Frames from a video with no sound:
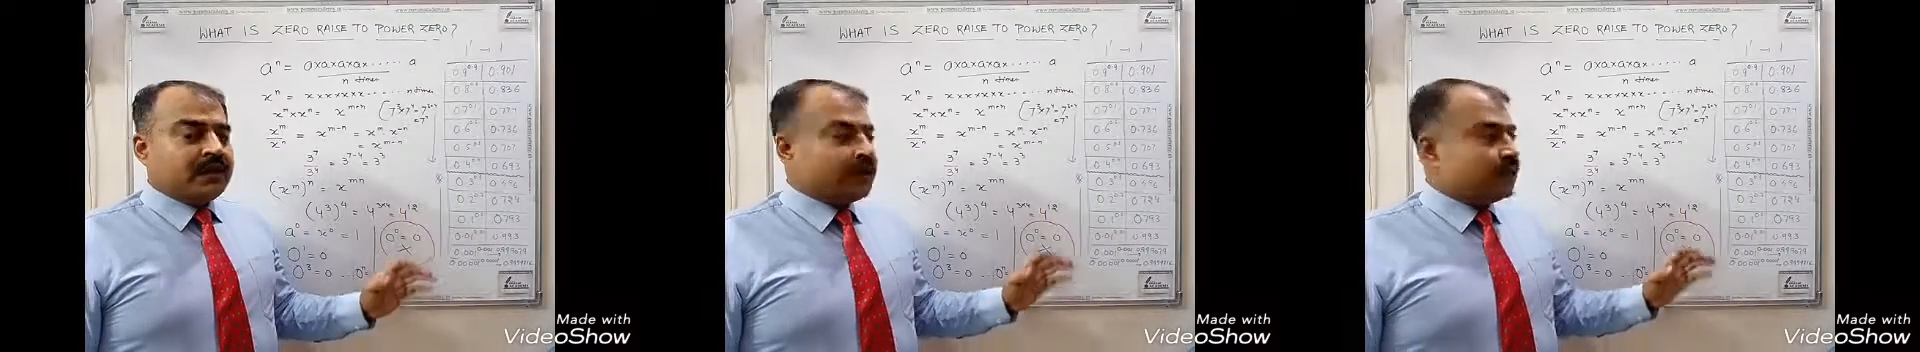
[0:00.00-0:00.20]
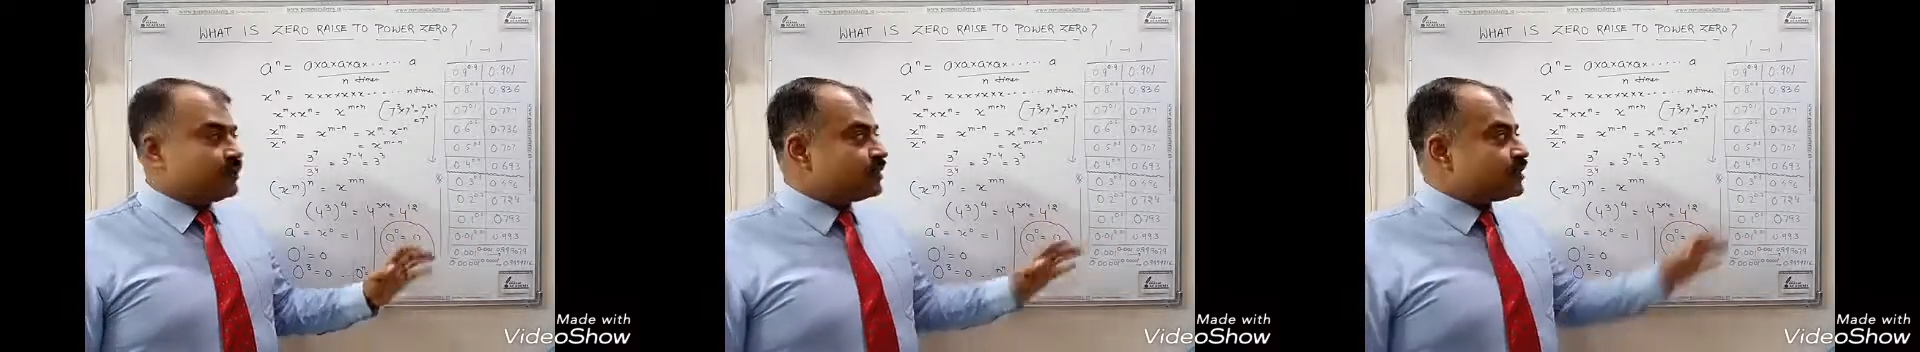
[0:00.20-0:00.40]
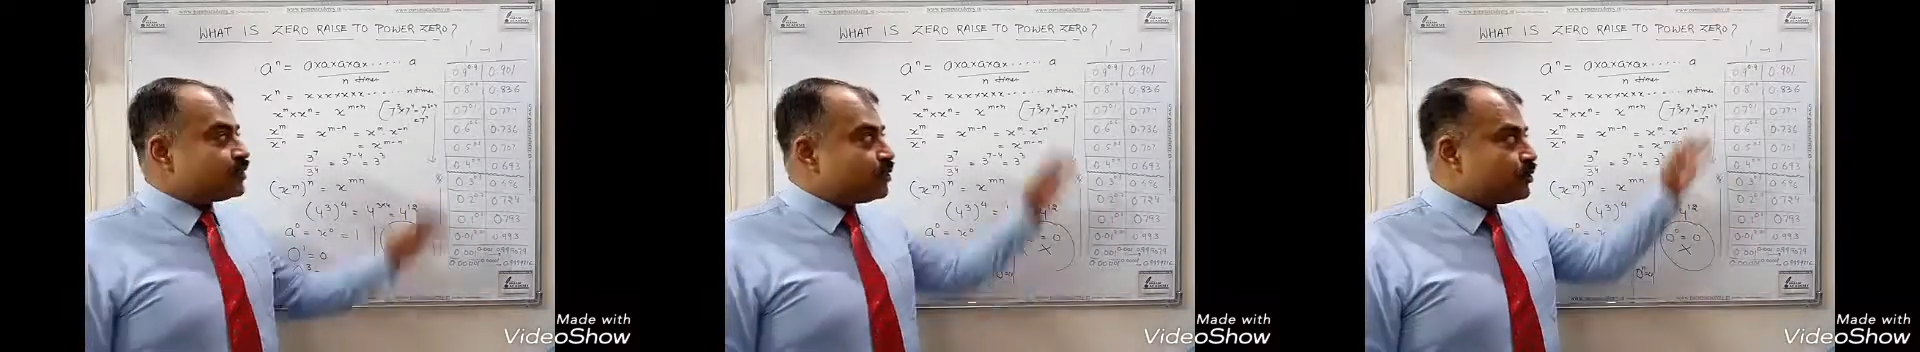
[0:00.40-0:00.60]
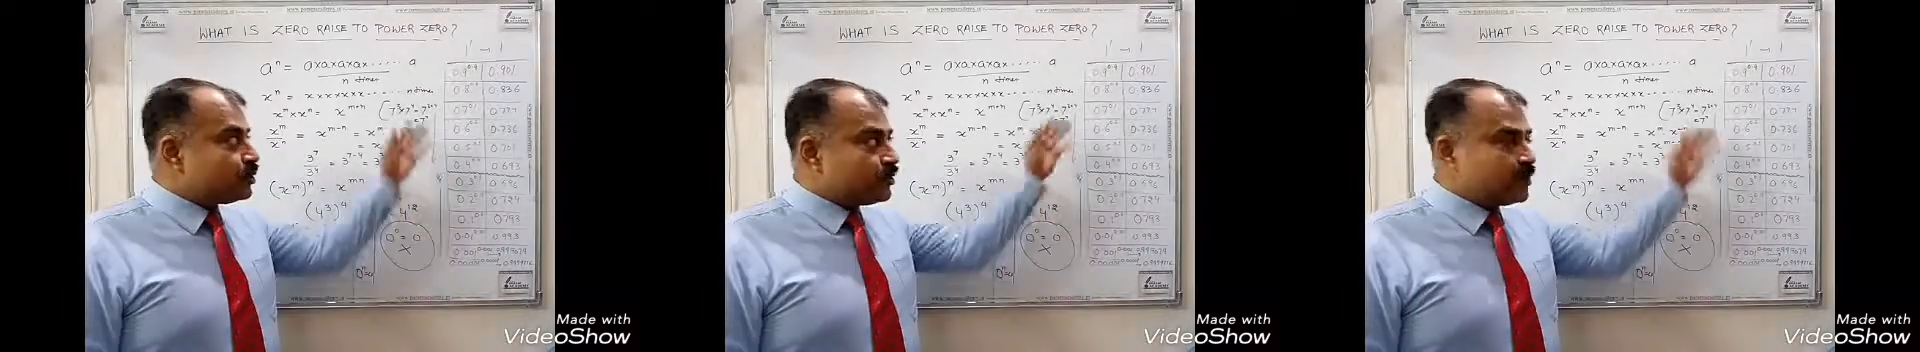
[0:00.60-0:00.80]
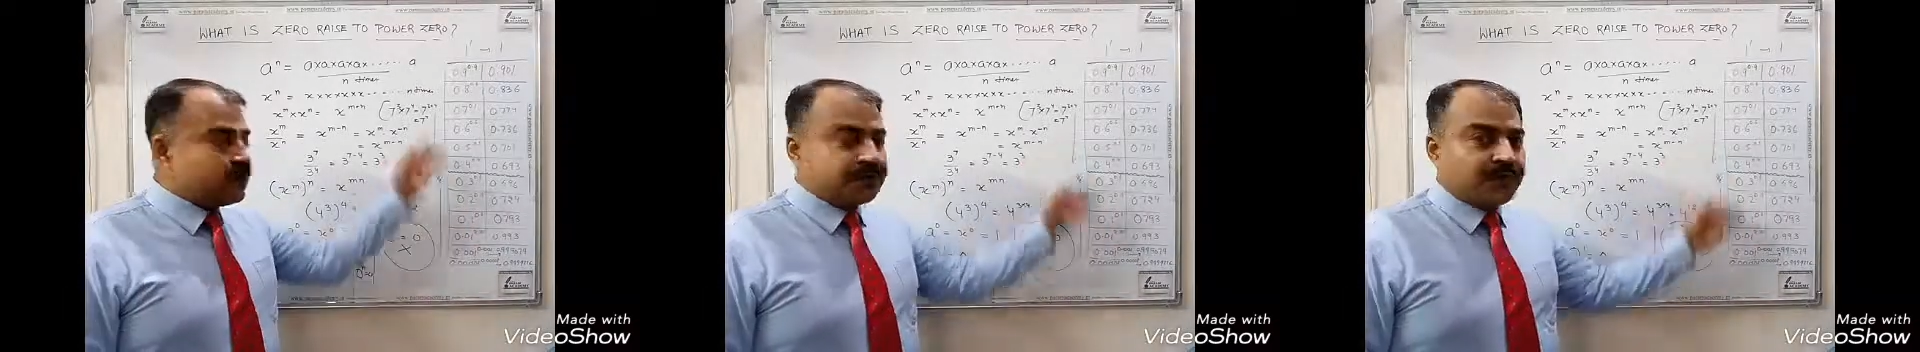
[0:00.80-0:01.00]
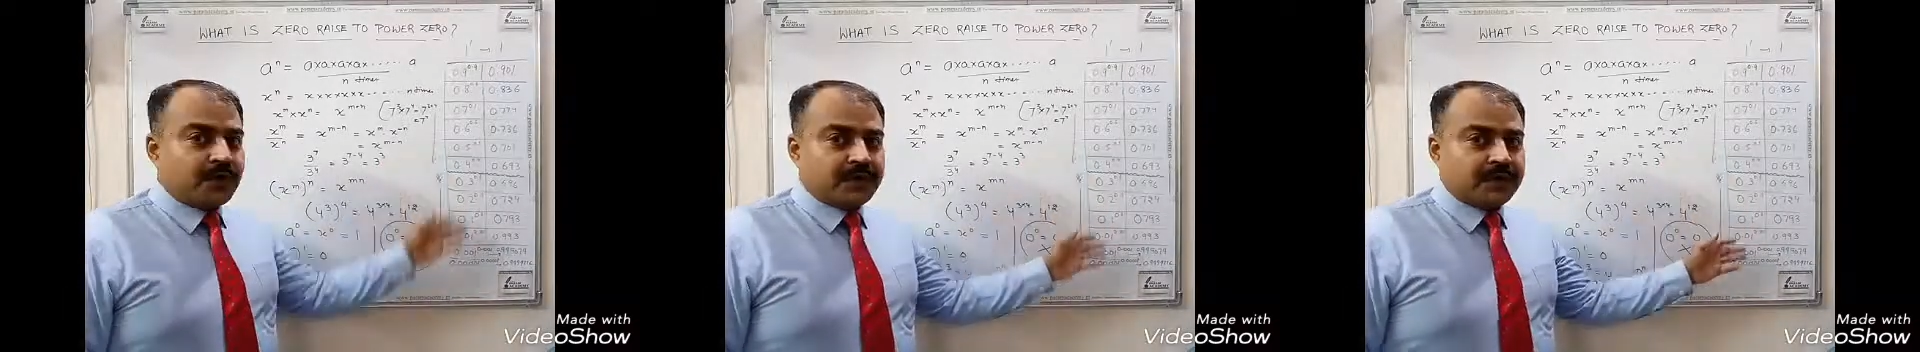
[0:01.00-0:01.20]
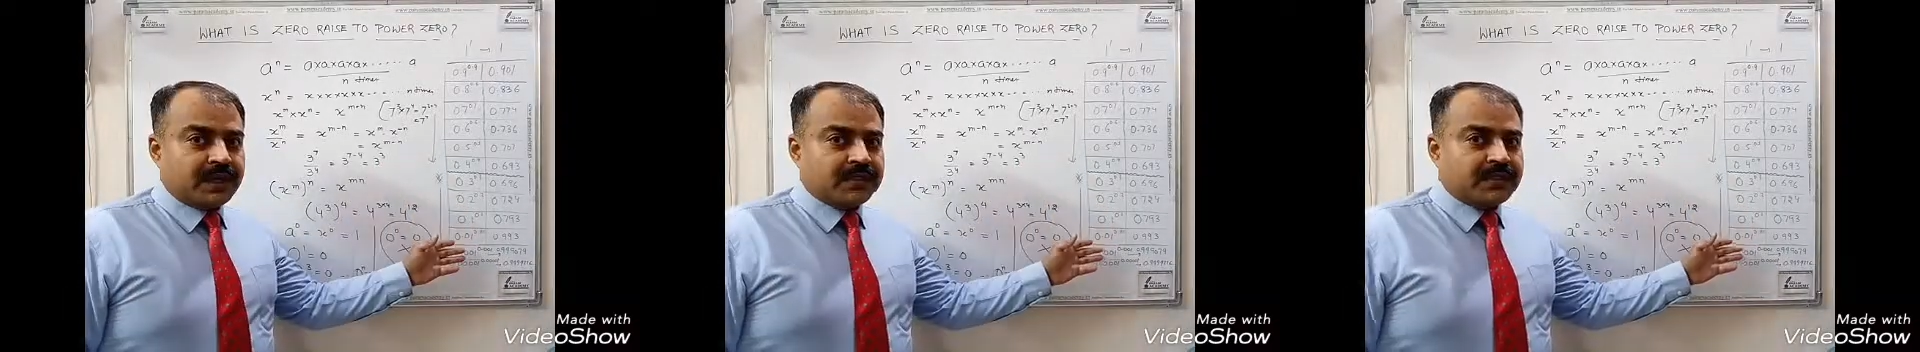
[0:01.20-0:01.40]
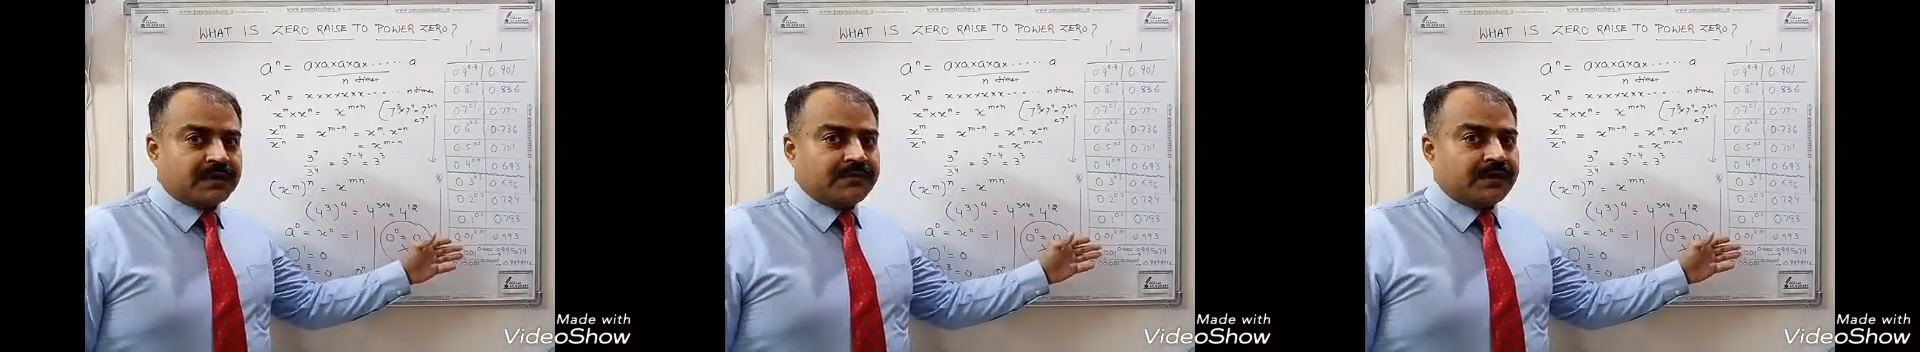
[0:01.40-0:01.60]
Just go through this
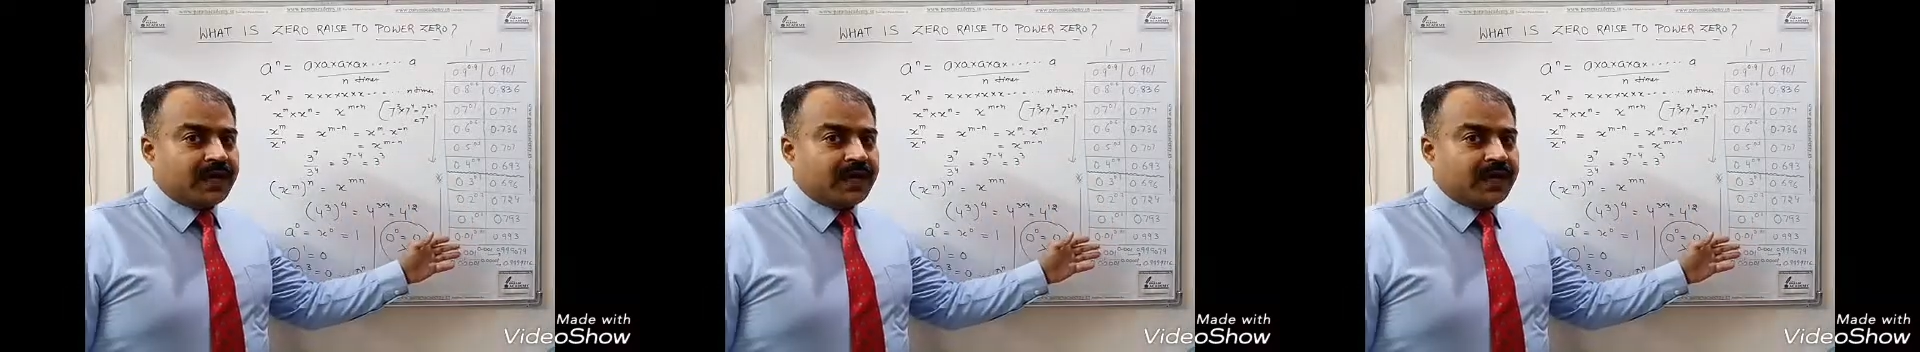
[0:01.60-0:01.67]
format.